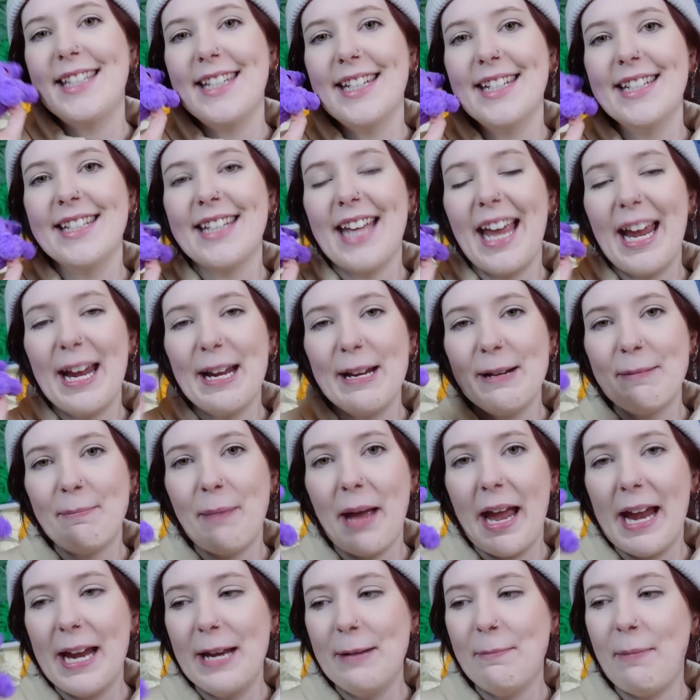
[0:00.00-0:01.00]
is a
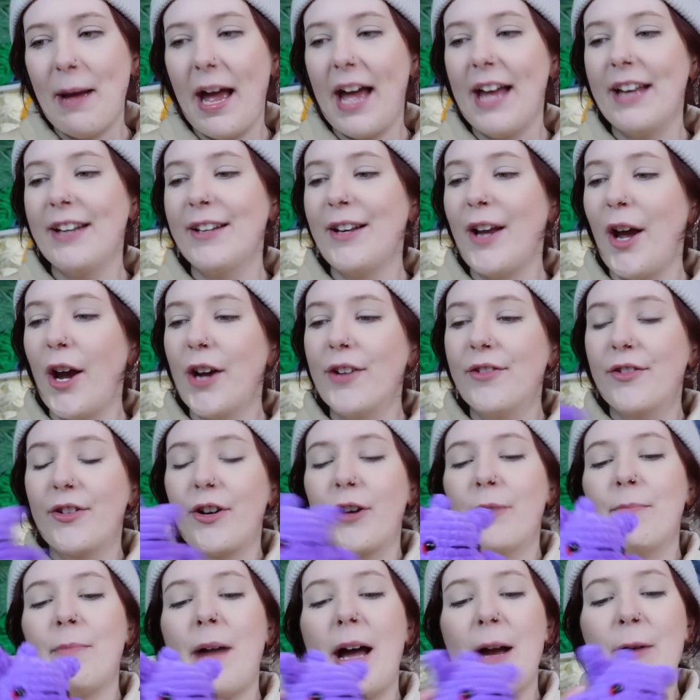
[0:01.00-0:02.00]
paid pattern over
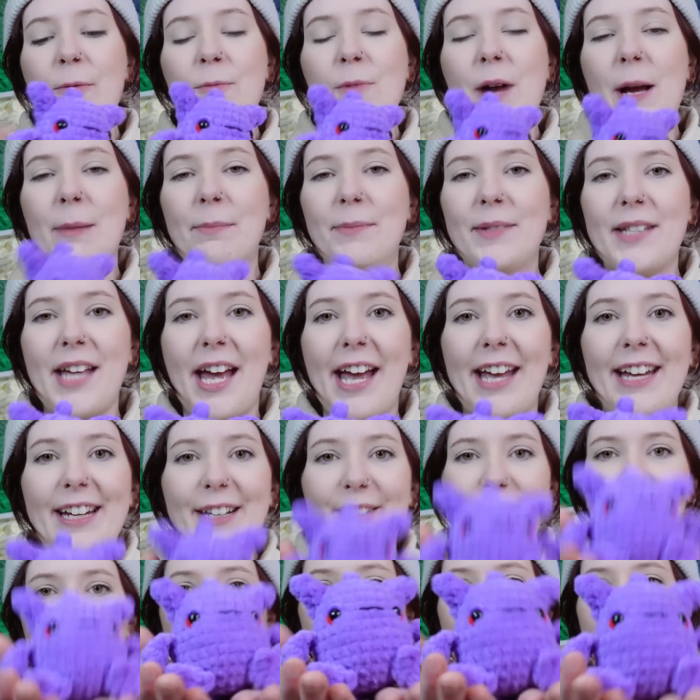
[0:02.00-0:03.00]
on my website
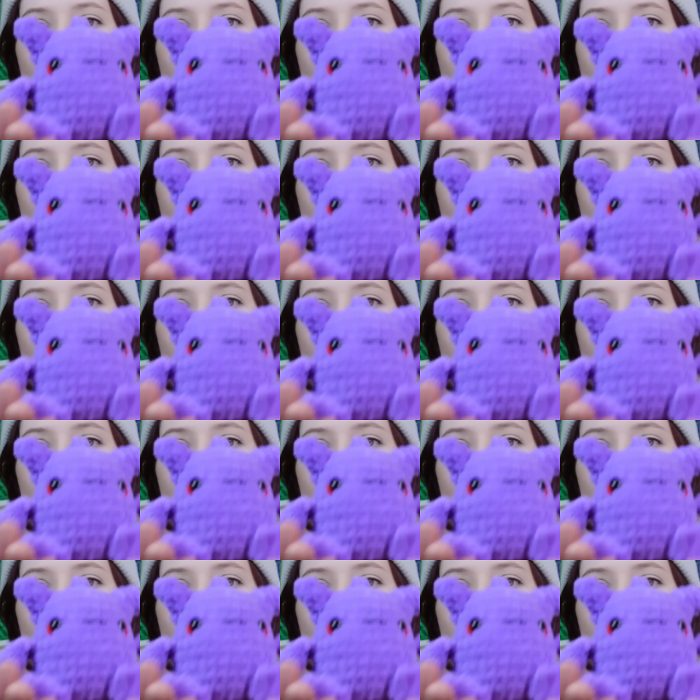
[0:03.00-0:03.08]
if you